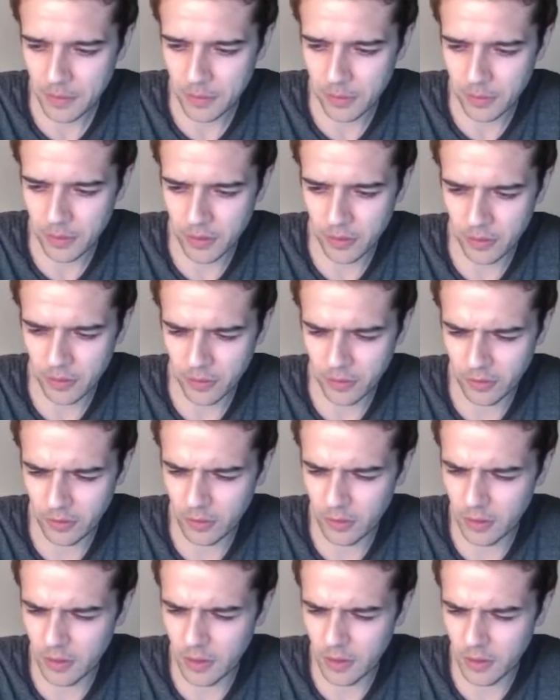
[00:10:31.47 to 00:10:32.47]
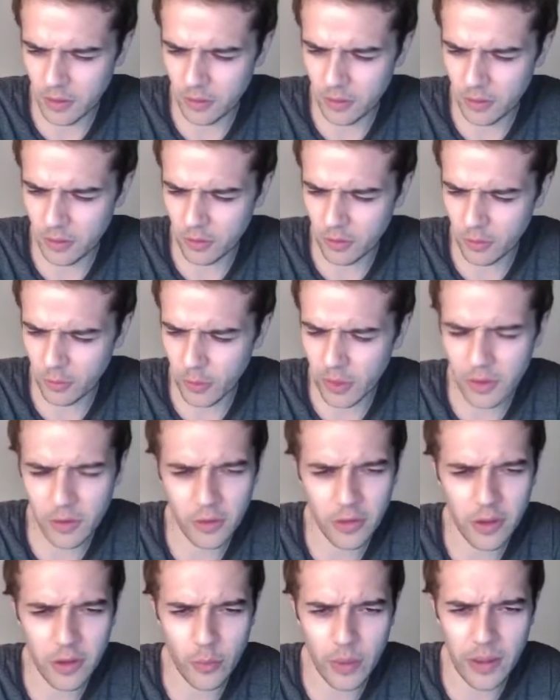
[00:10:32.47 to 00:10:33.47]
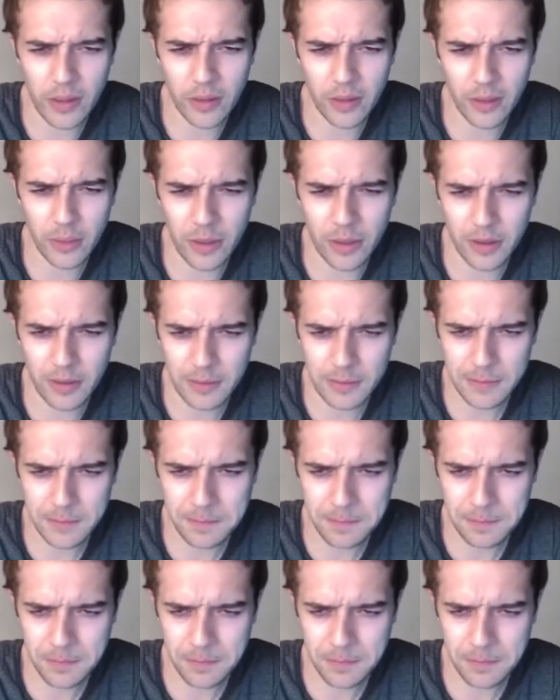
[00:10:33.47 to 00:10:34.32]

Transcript: because it's strangely rate limiting.